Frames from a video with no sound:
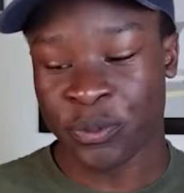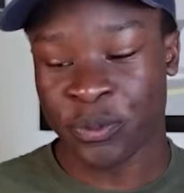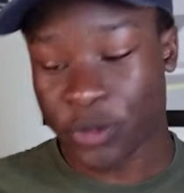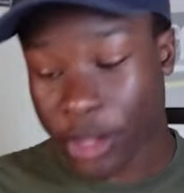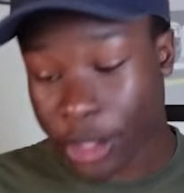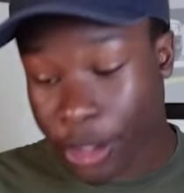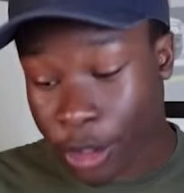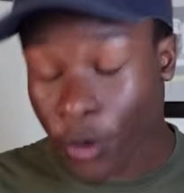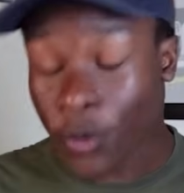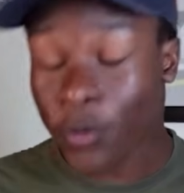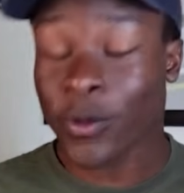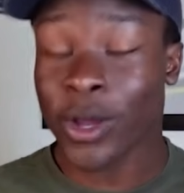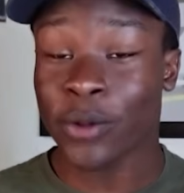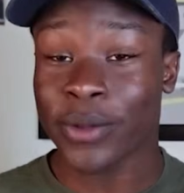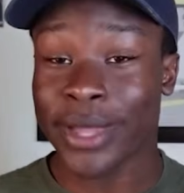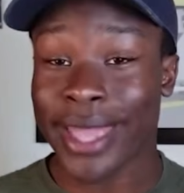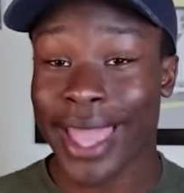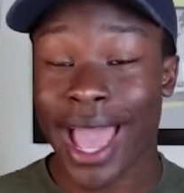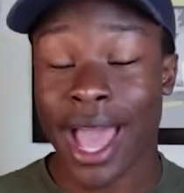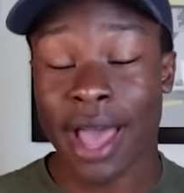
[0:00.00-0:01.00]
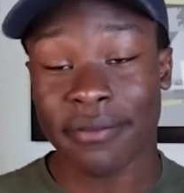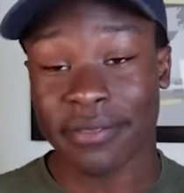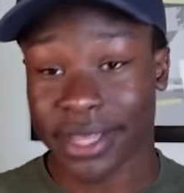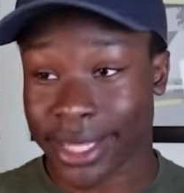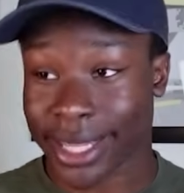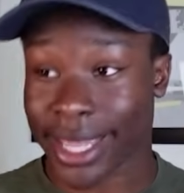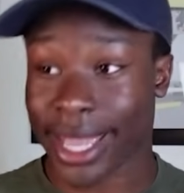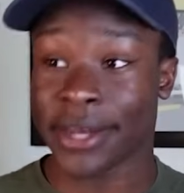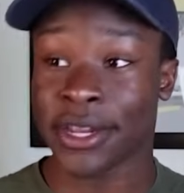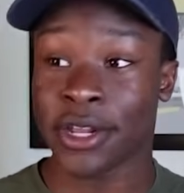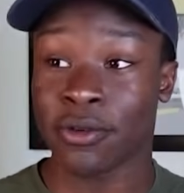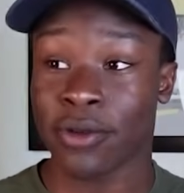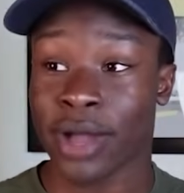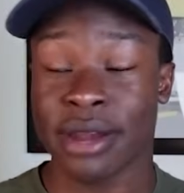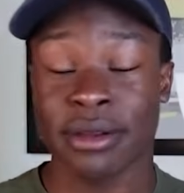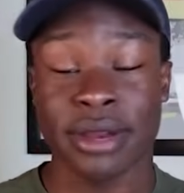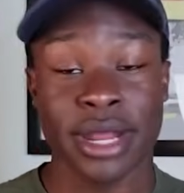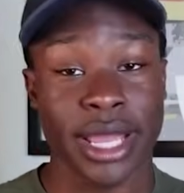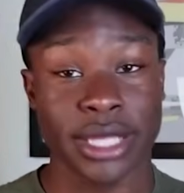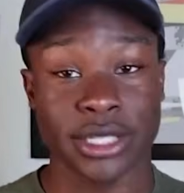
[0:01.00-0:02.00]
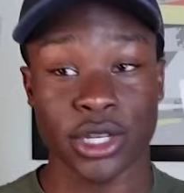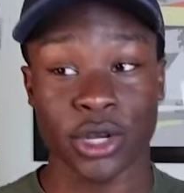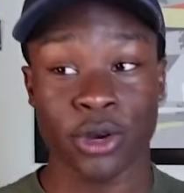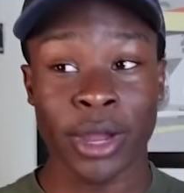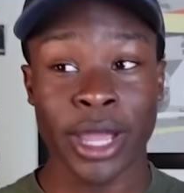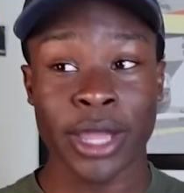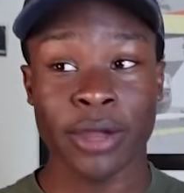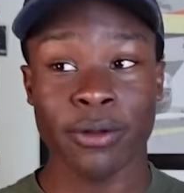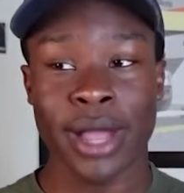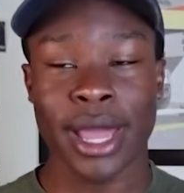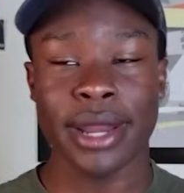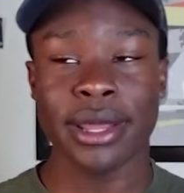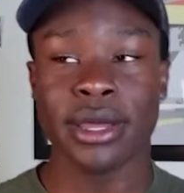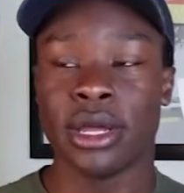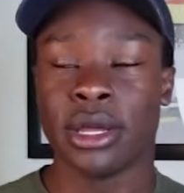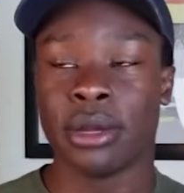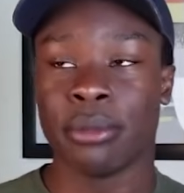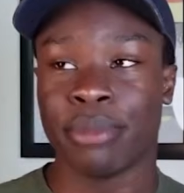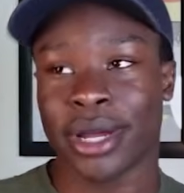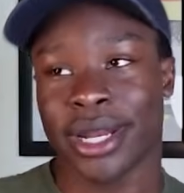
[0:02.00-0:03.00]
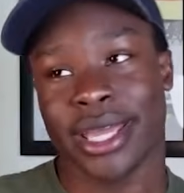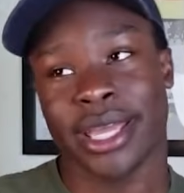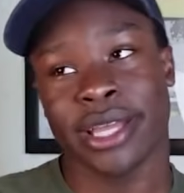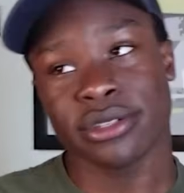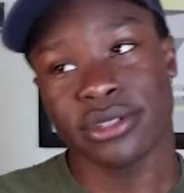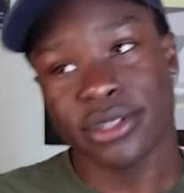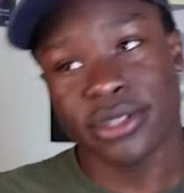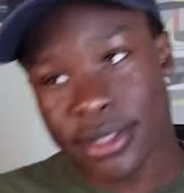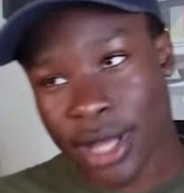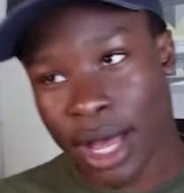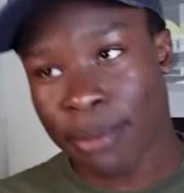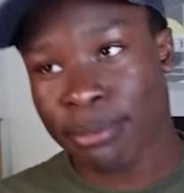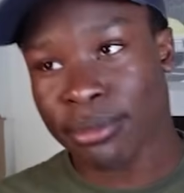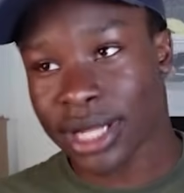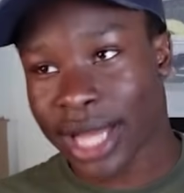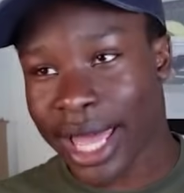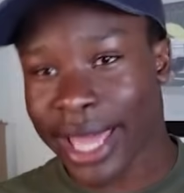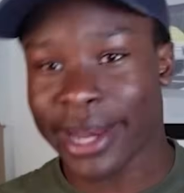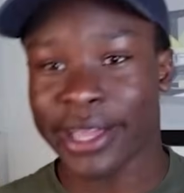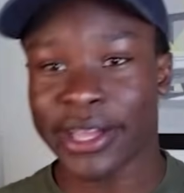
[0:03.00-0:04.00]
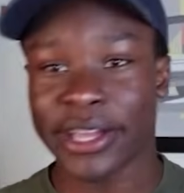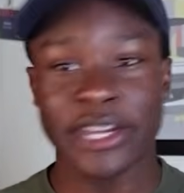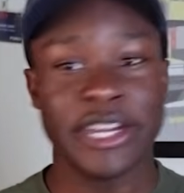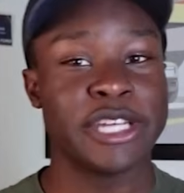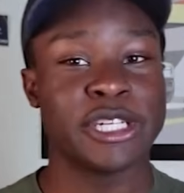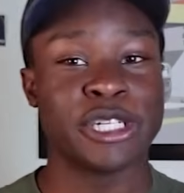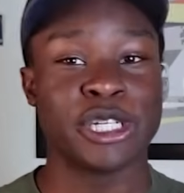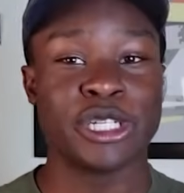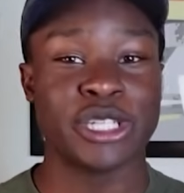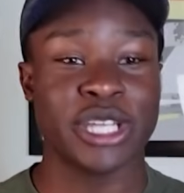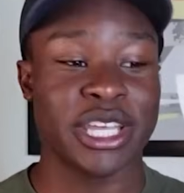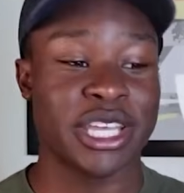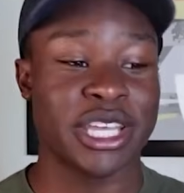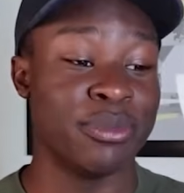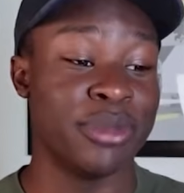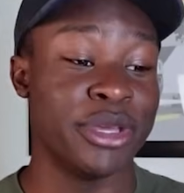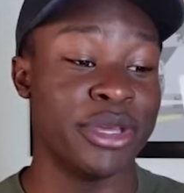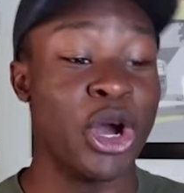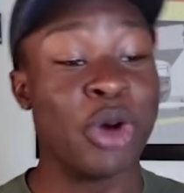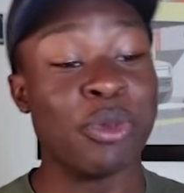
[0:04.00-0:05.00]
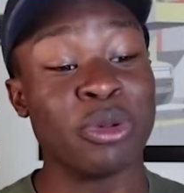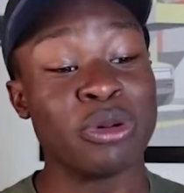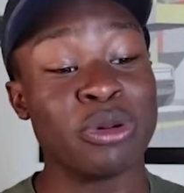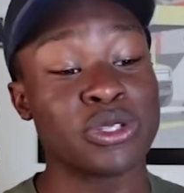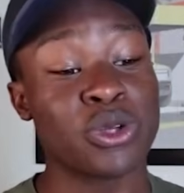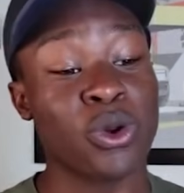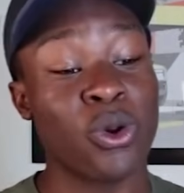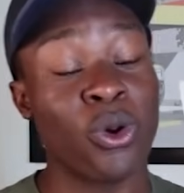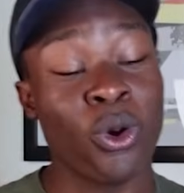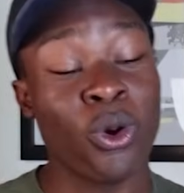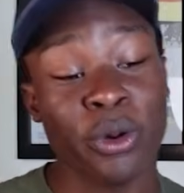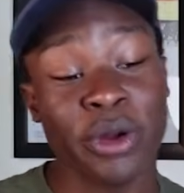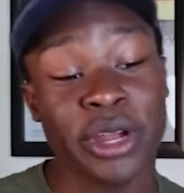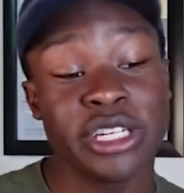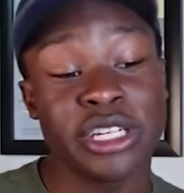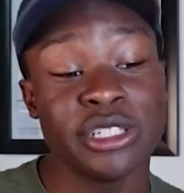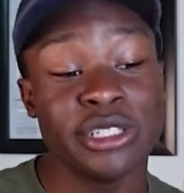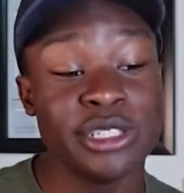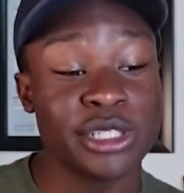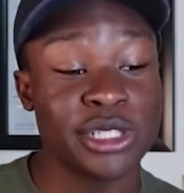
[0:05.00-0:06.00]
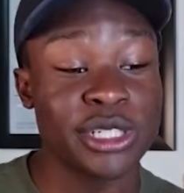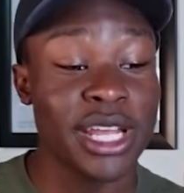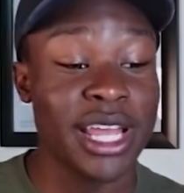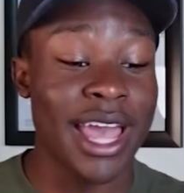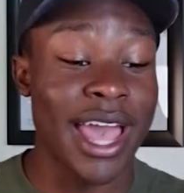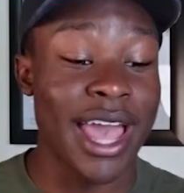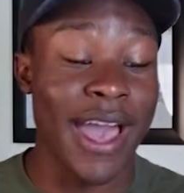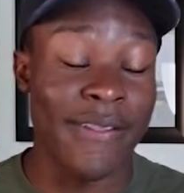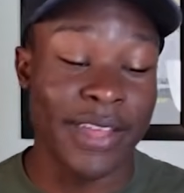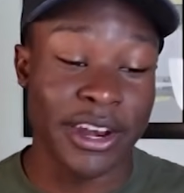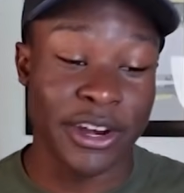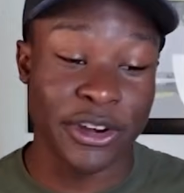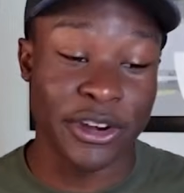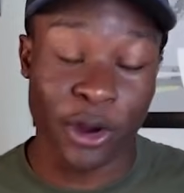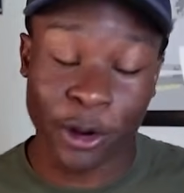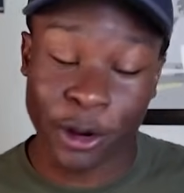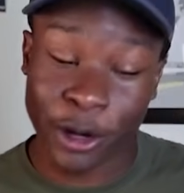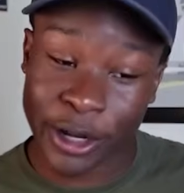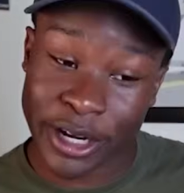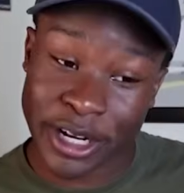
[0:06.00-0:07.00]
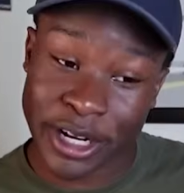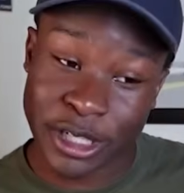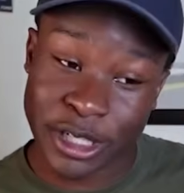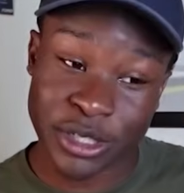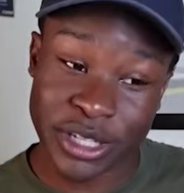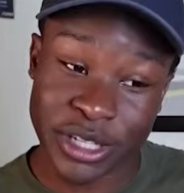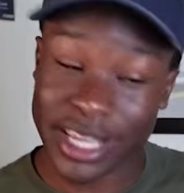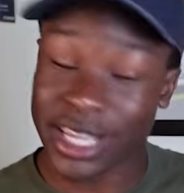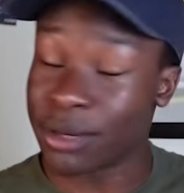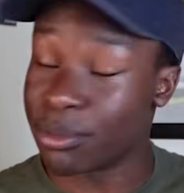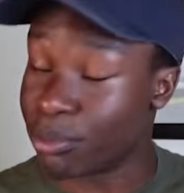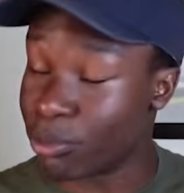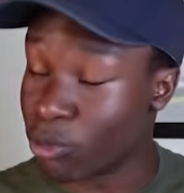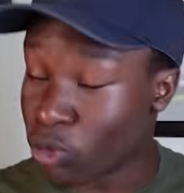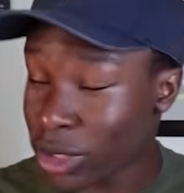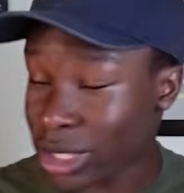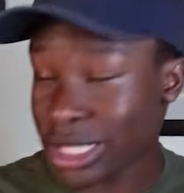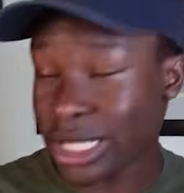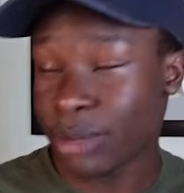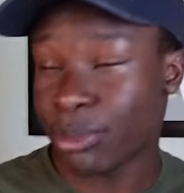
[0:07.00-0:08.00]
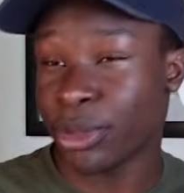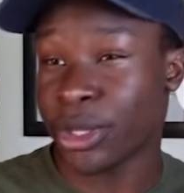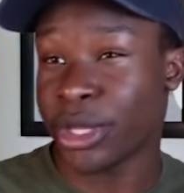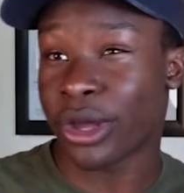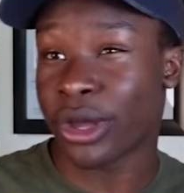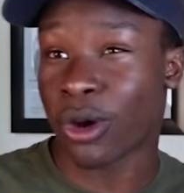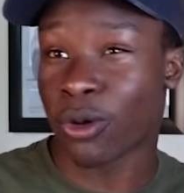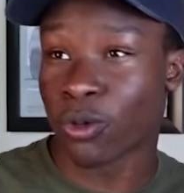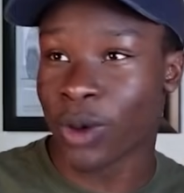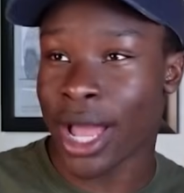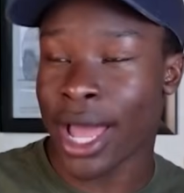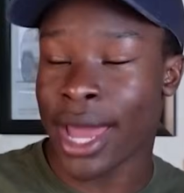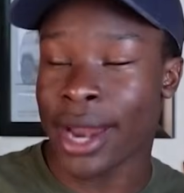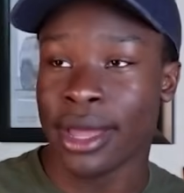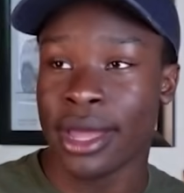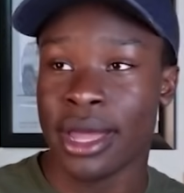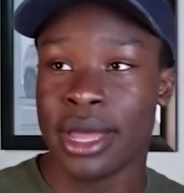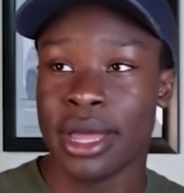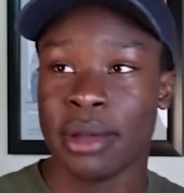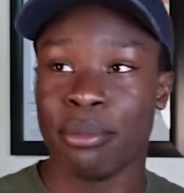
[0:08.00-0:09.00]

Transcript: The current red we have, Canyon Red, is a great red, but in some lighting conditions, it can be almost orange, and then in darkened conditions, it could really be a red.